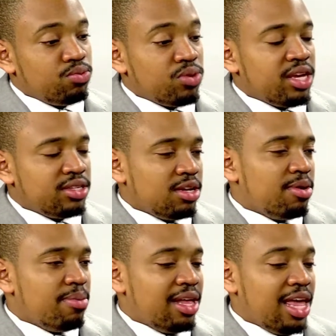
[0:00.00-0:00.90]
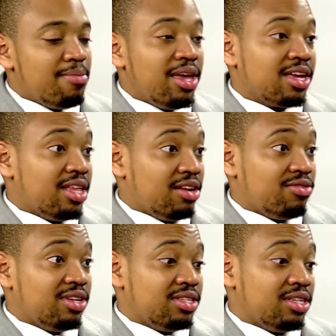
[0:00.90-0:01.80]
and tell me about like making that
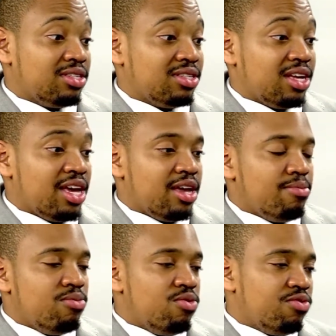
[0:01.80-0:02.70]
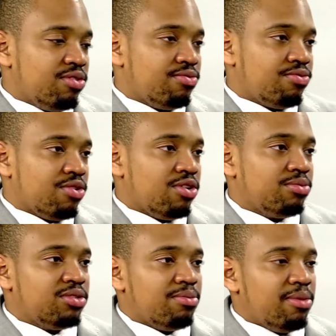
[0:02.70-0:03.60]
transition, like moving
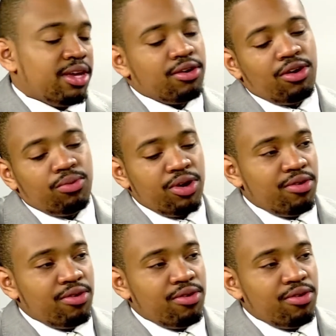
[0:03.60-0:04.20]
from Jamaica all the way